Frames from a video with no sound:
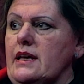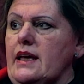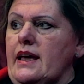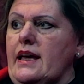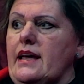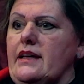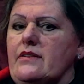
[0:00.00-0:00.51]

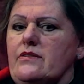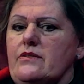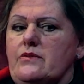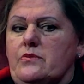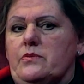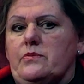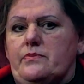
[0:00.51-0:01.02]
and
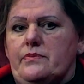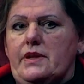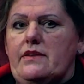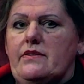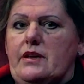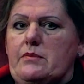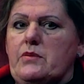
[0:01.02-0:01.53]

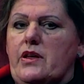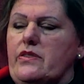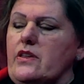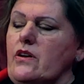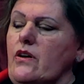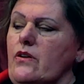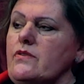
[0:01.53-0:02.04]
it seemed like
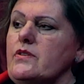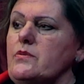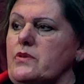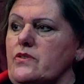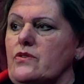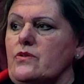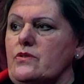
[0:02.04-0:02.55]
that COVID
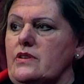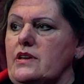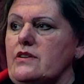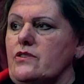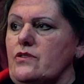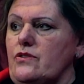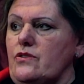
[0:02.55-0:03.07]
was a good year
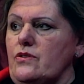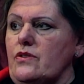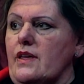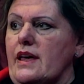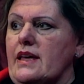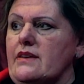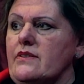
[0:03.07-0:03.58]
to do that.